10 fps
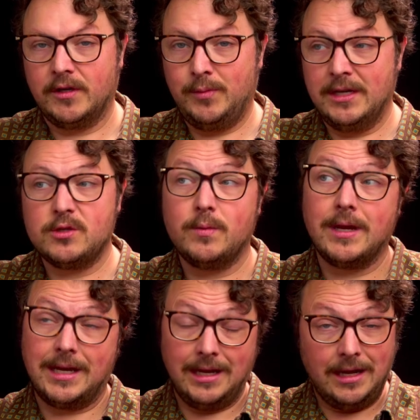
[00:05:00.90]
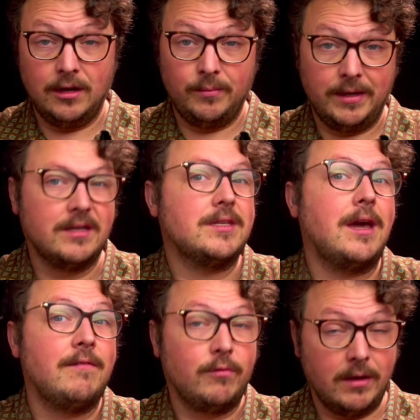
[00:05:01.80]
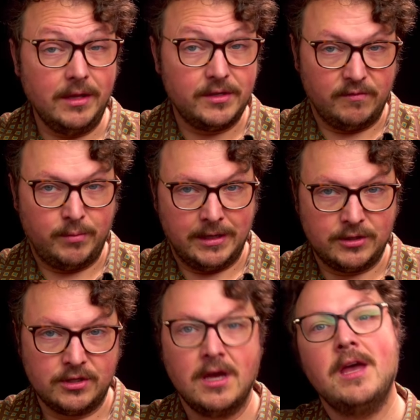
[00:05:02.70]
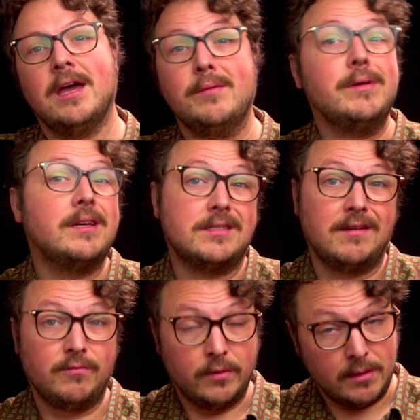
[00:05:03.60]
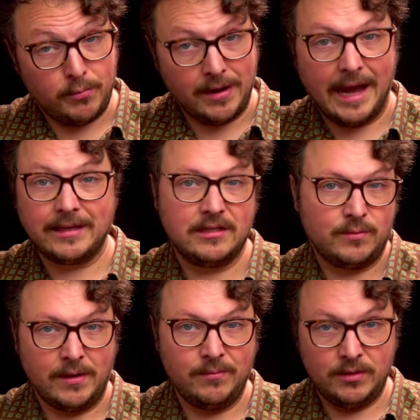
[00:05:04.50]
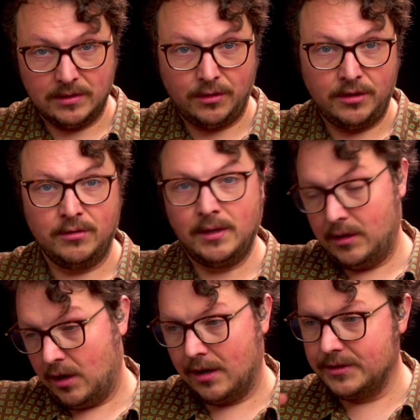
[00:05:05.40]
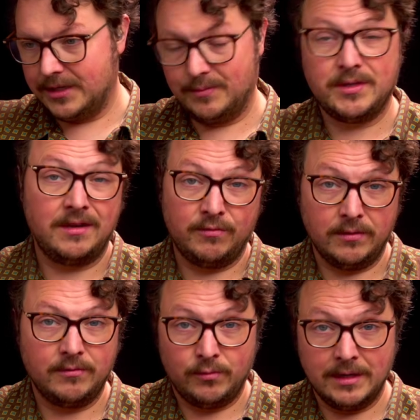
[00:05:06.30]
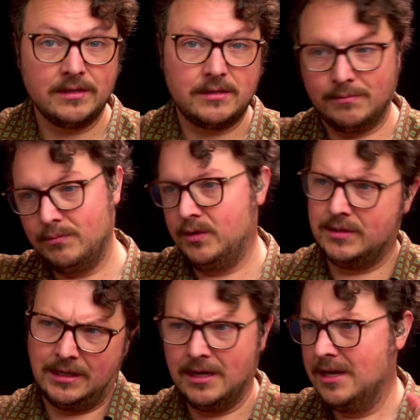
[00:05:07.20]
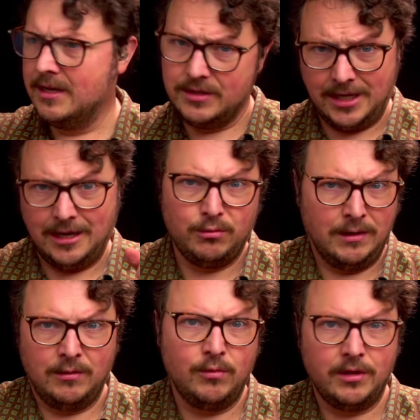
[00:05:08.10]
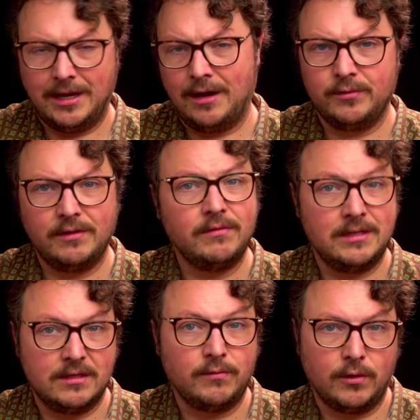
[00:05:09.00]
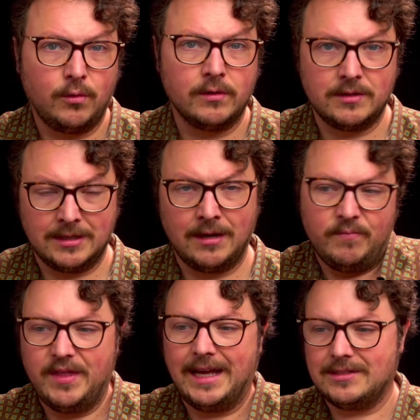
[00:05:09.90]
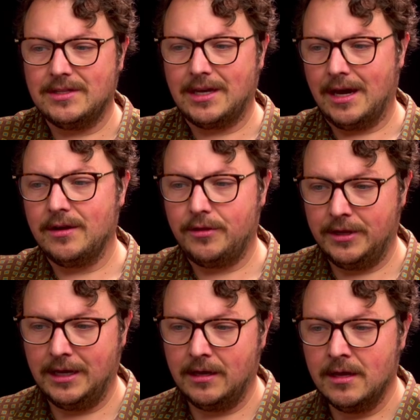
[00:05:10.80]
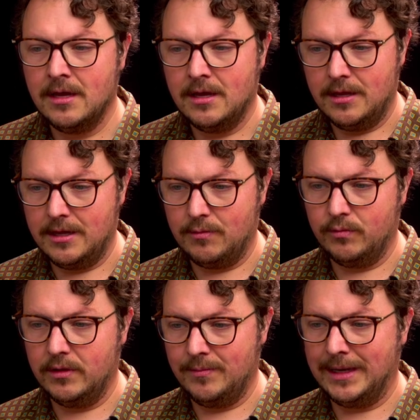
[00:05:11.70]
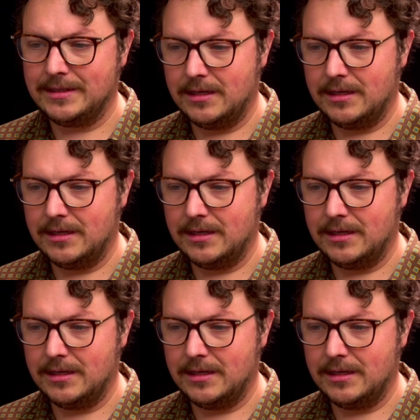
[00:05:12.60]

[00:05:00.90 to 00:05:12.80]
pitch, but I can hear because I have relative pitch and because I've really practiced my music theory concepts and I've really written some music tinkering with how these different chords sound. That's the kind of thing that really makes a